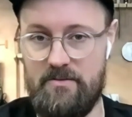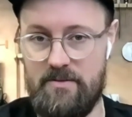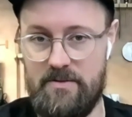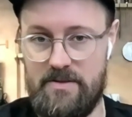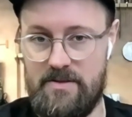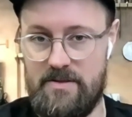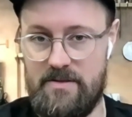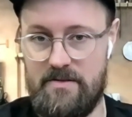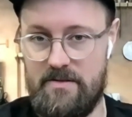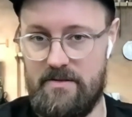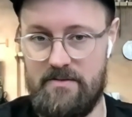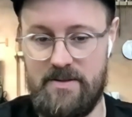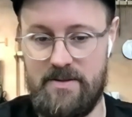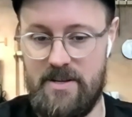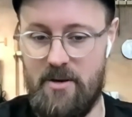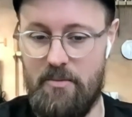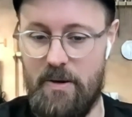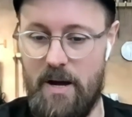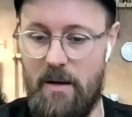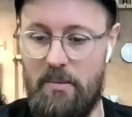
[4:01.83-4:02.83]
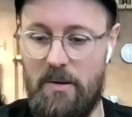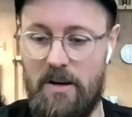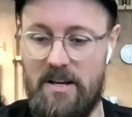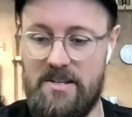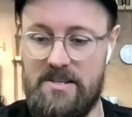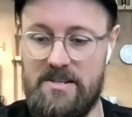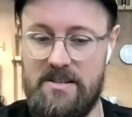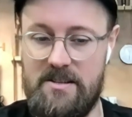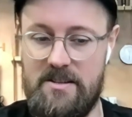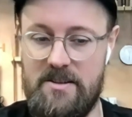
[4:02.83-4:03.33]
there was no better
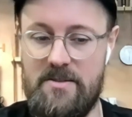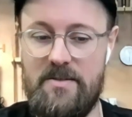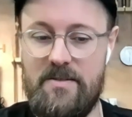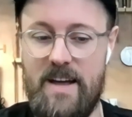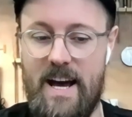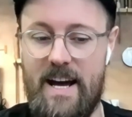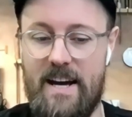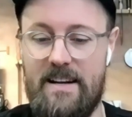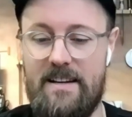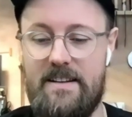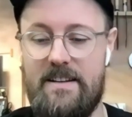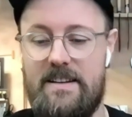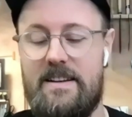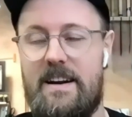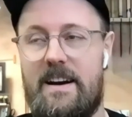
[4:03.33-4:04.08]
place to do that.